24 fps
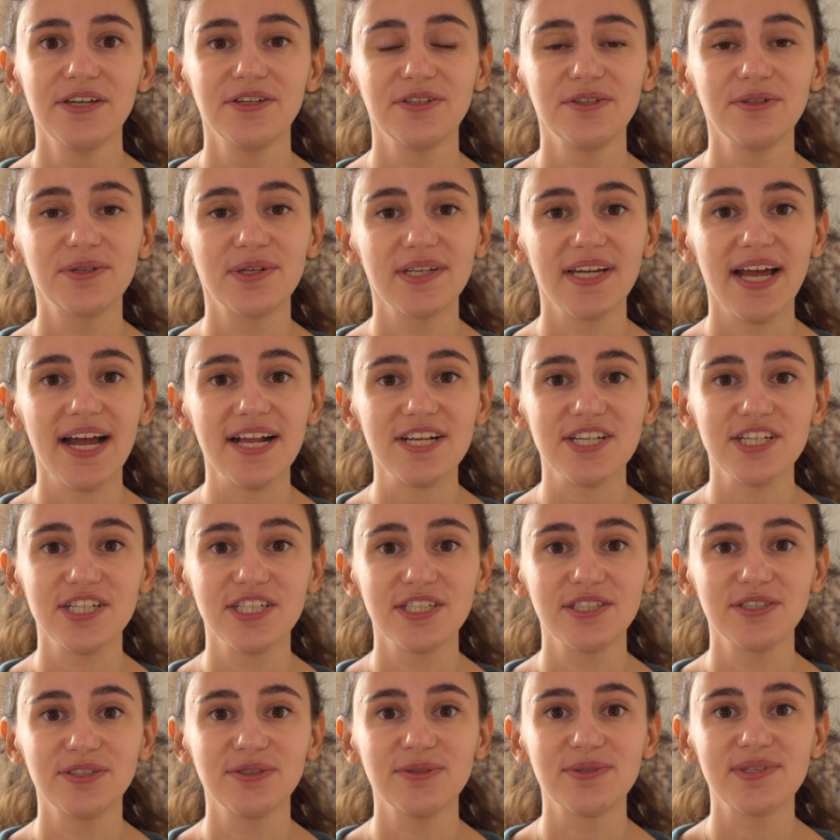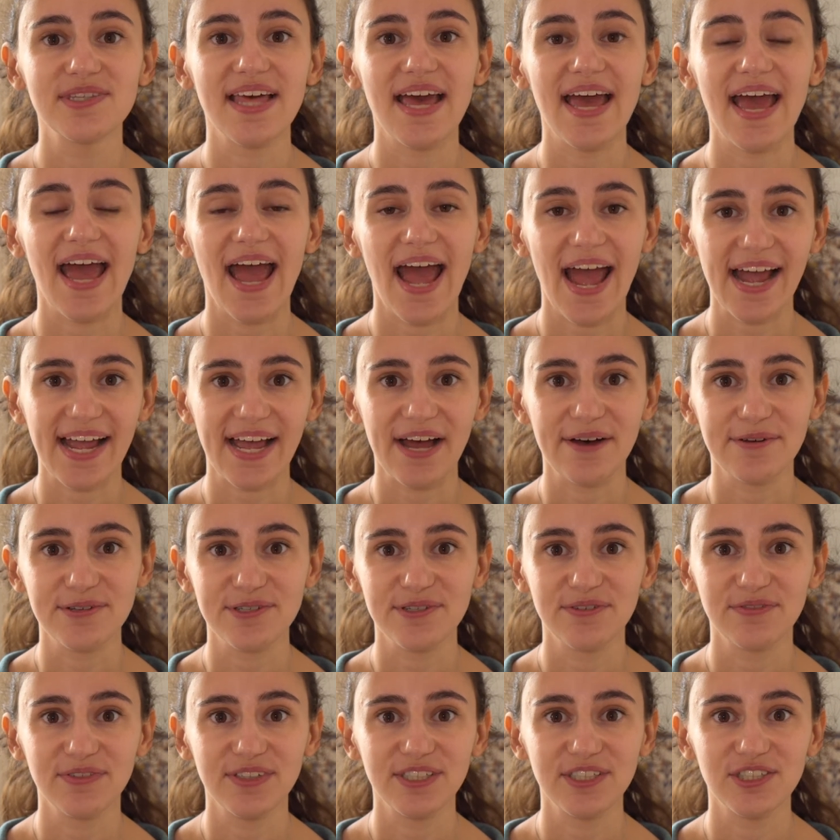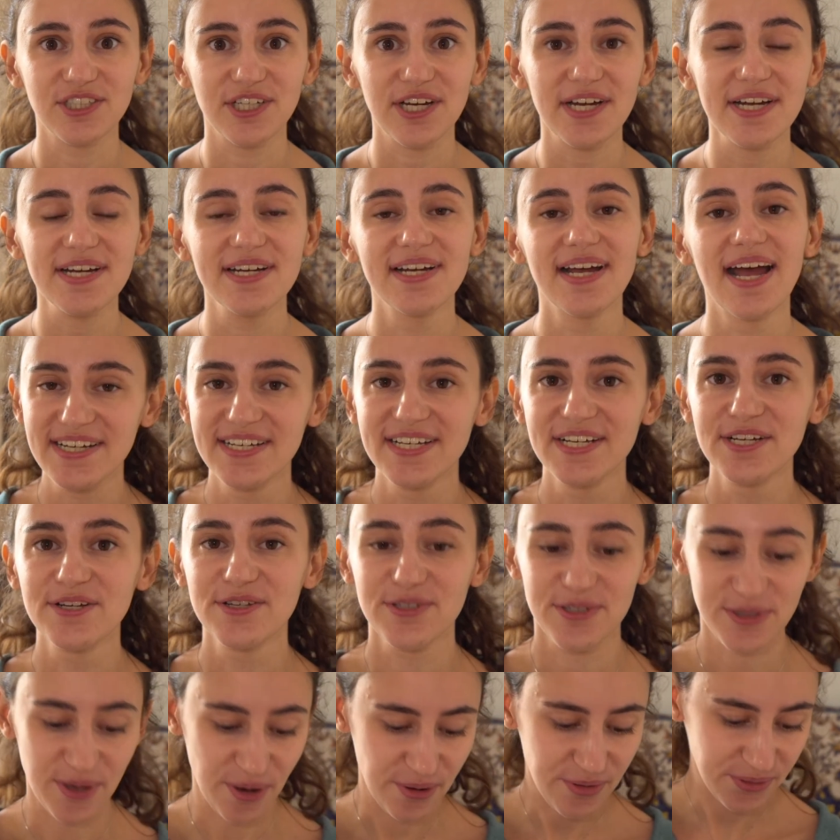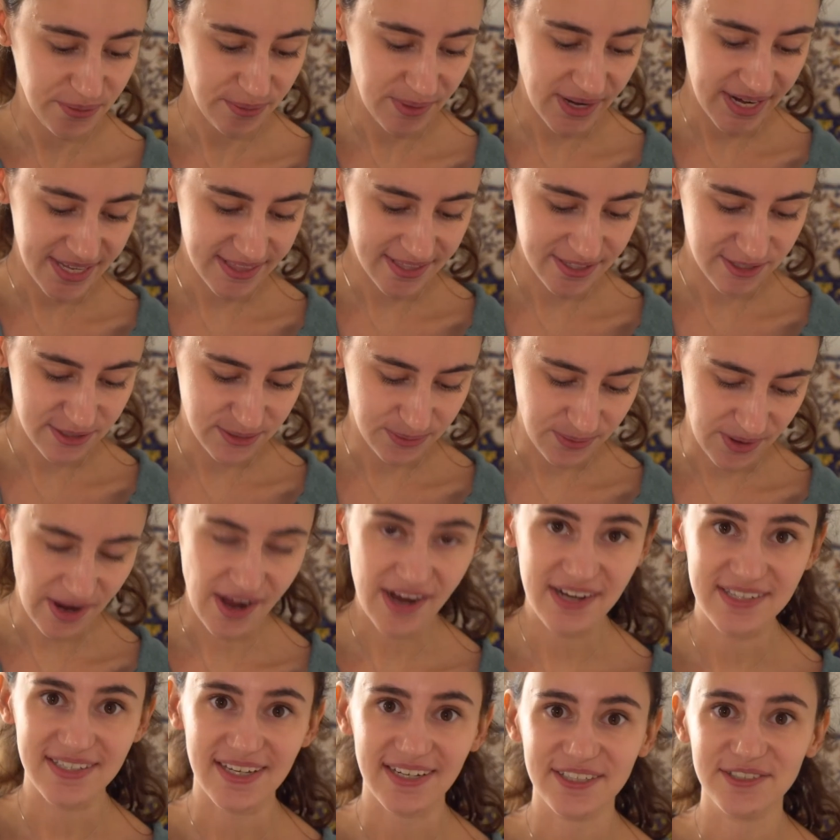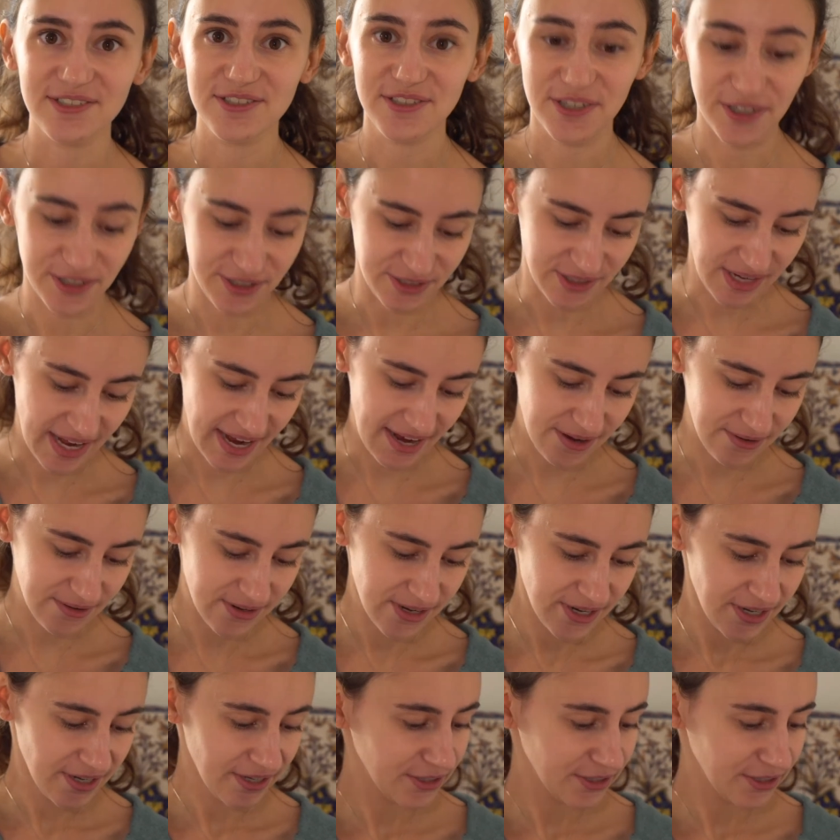You can actually use their Hangouts feature. So the way this works, I can show you now.